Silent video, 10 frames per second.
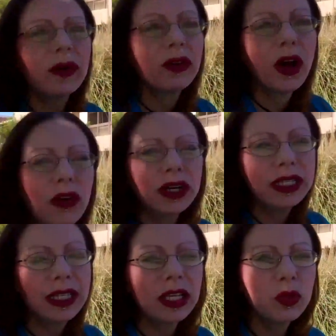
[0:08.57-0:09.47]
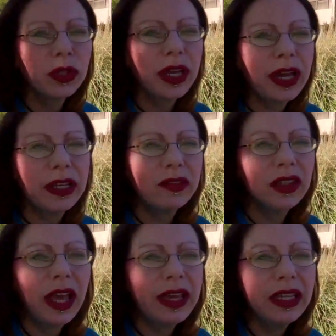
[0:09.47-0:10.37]
and we were already scheduled kind
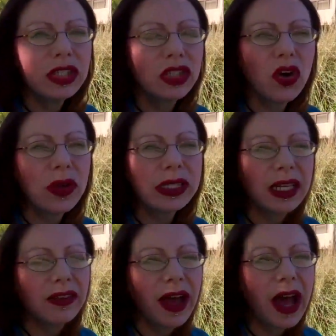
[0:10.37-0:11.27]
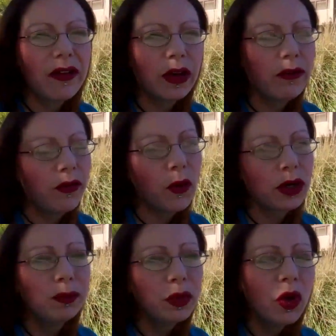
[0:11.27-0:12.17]
of late so instead of having
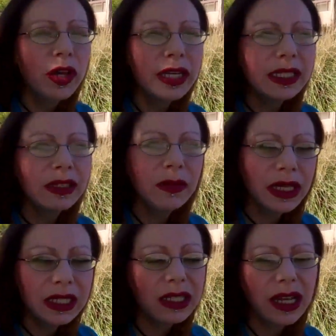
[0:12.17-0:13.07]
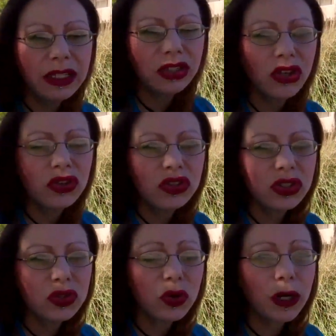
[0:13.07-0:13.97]
four employees in me tonight to close
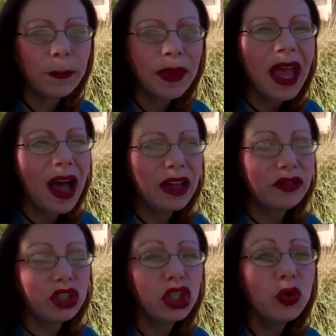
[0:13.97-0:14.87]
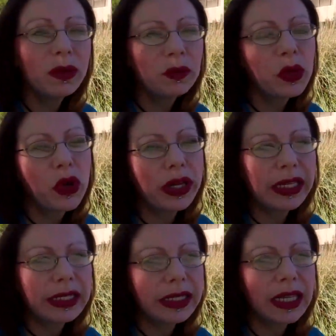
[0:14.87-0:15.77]
the store, I have two
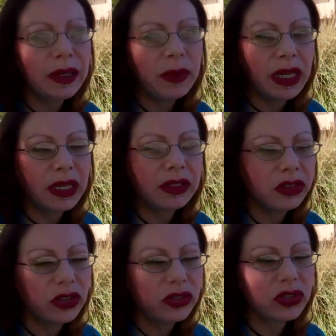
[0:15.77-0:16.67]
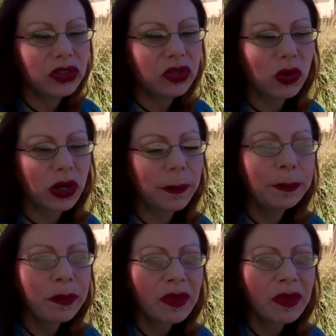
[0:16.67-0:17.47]
employees in me to close the store.